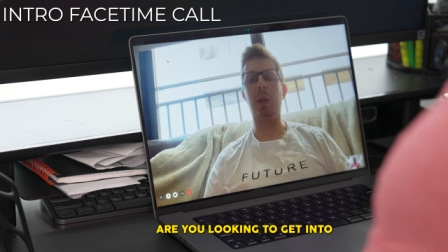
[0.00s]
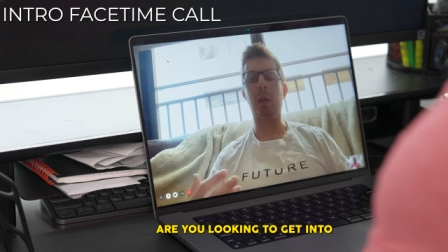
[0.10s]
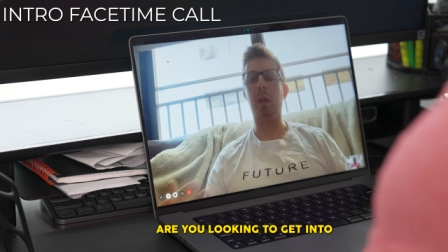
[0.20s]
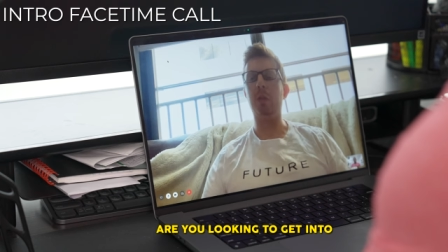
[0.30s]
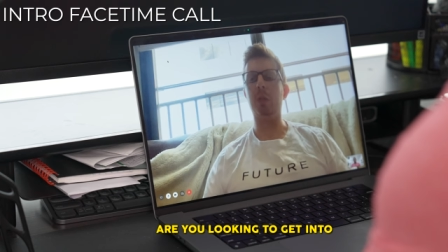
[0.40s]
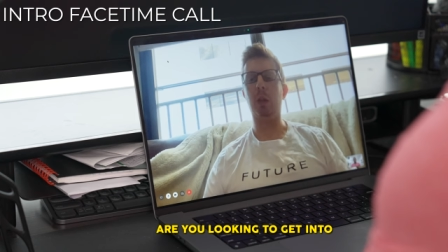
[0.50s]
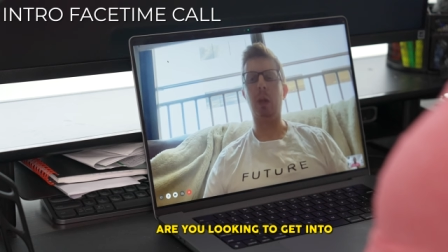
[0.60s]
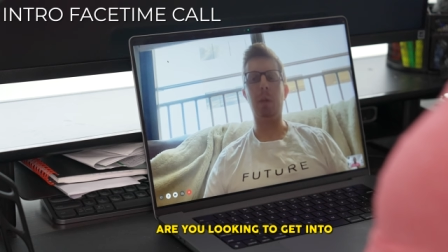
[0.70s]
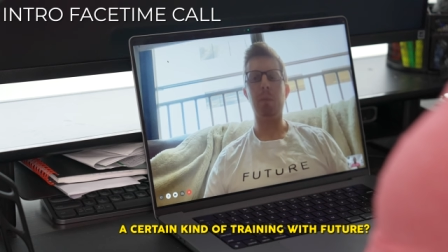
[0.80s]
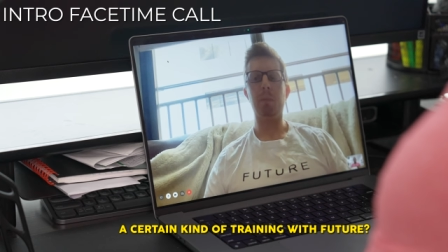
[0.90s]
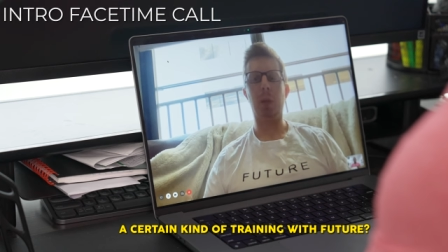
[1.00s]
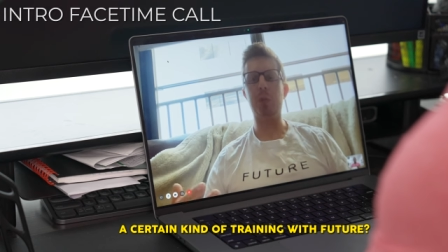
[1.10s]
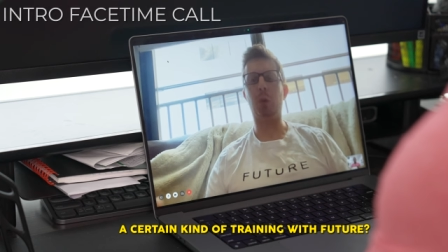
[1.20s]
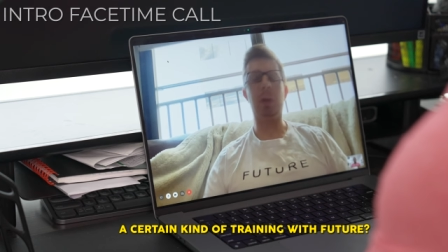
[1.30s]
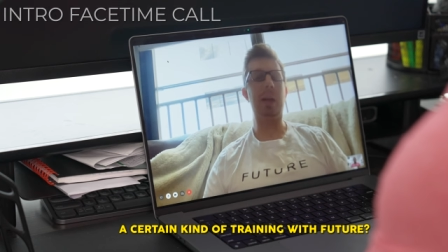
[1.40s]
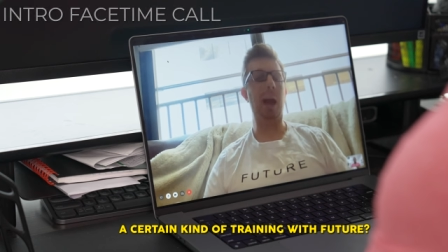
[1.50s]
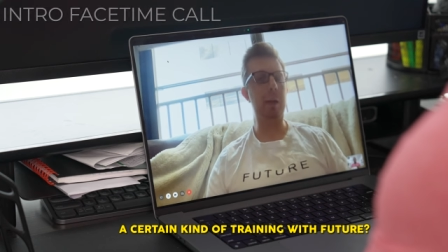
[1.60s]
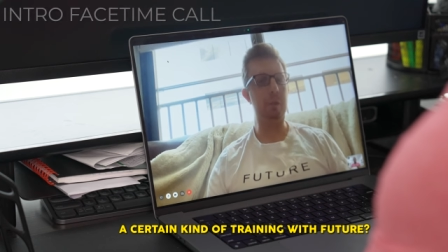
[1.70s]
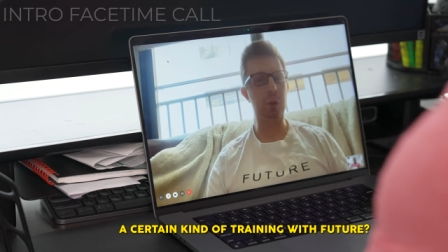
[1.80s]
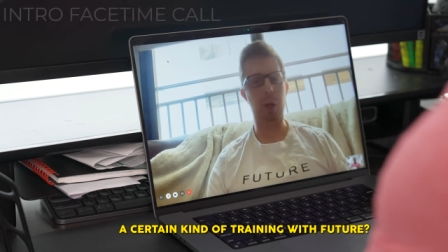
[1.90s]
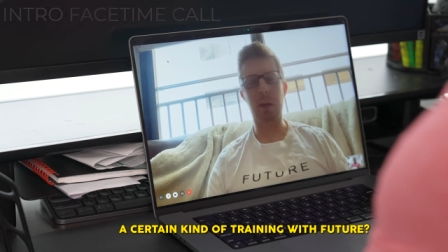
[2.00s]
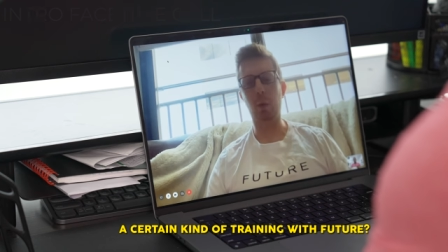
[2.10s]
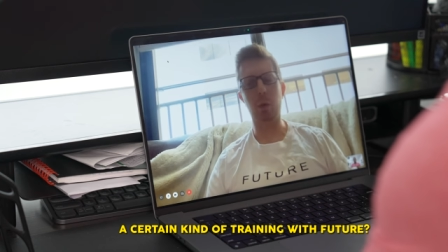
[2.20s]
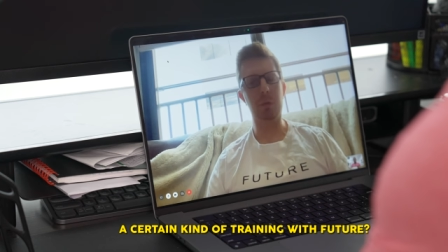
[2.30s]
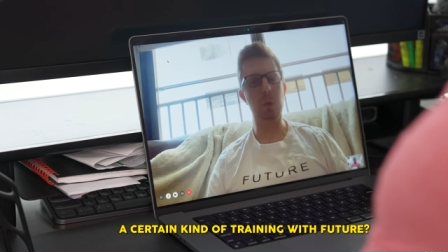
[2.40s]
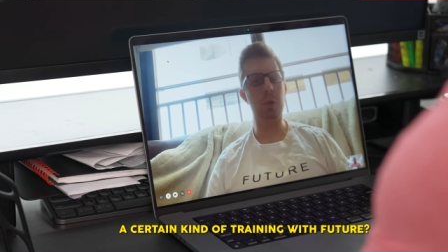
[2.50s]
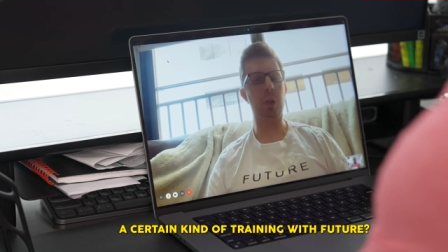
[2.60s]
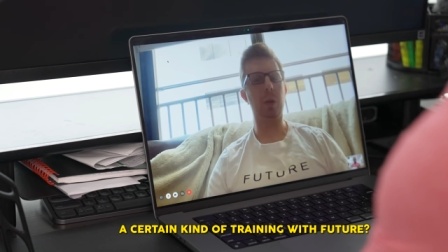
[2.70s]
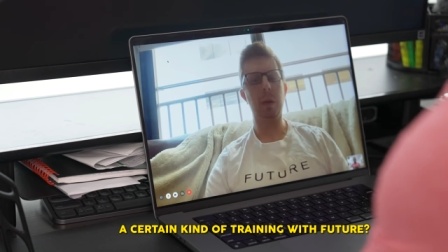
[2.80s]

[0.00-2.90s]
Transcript: get into a certain kind of training with Future?